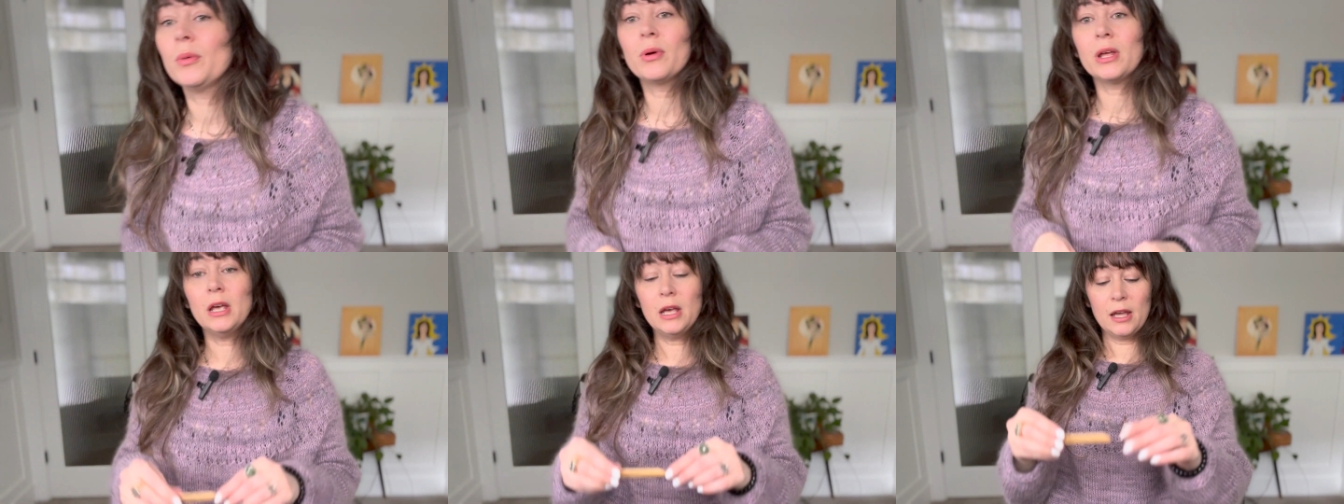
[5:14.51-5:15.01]

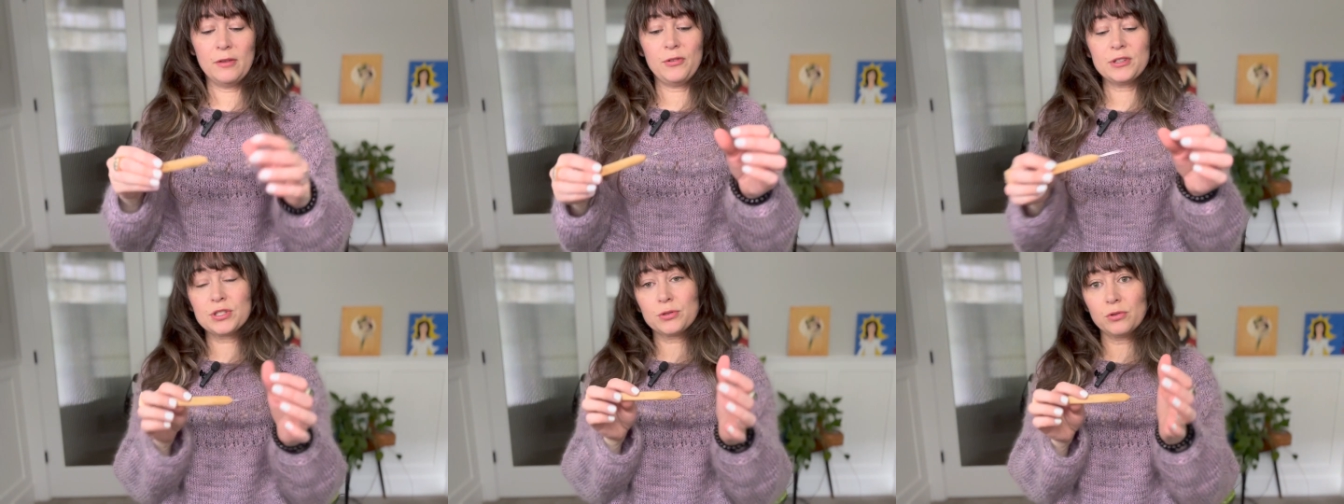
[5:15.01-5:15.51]
but it
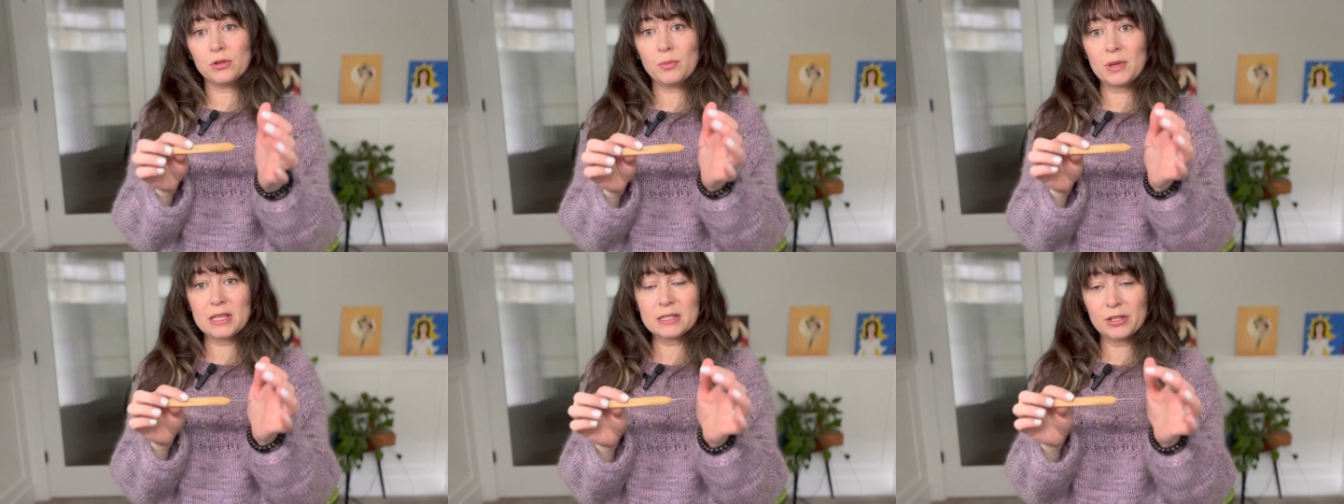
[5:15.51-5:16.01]
fits through the
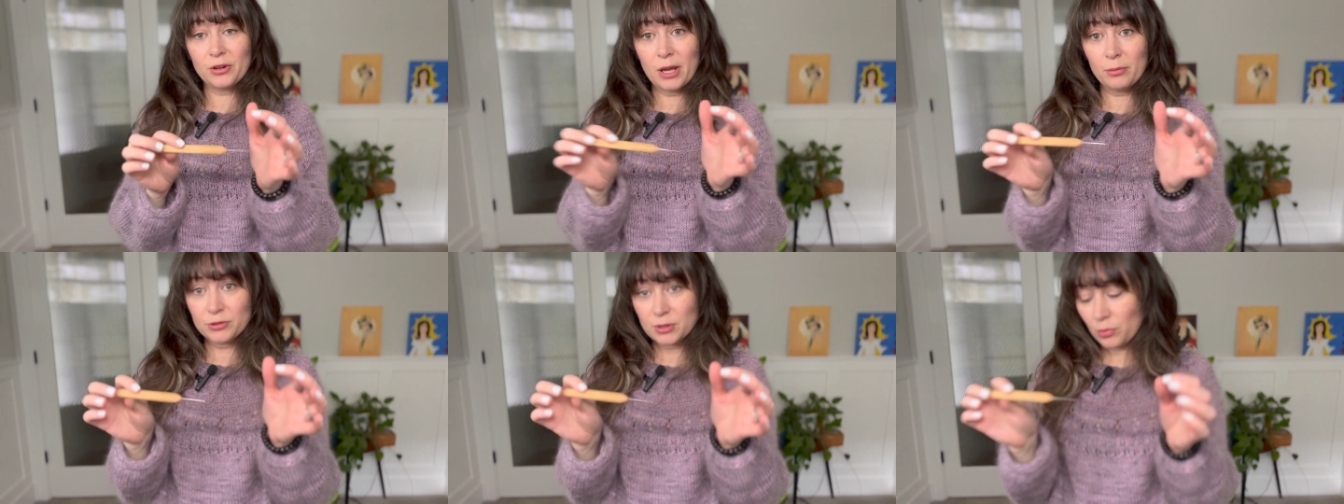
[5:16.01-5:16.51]
beads and you're
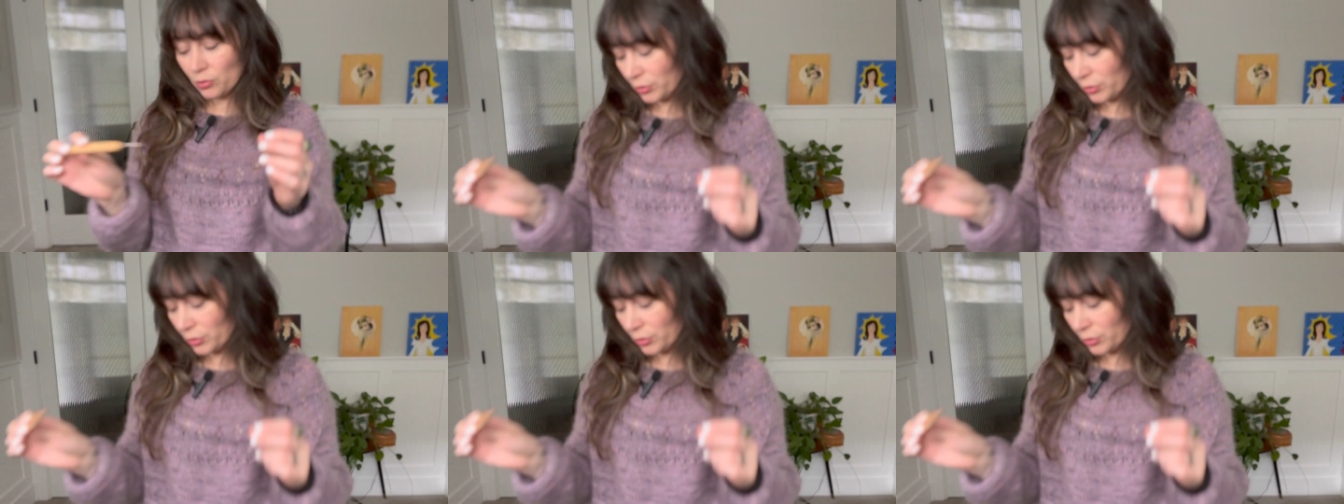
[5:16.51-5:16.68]
able to pull